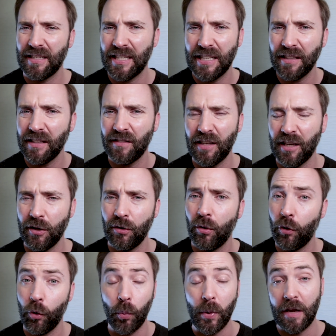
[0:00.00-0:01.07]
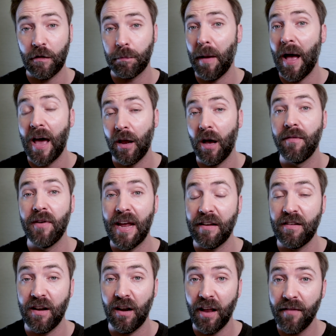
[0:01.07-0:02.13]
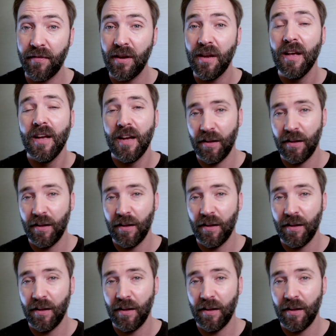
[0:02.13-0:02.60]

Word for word: Achilles heel or the weak spot of a 1911.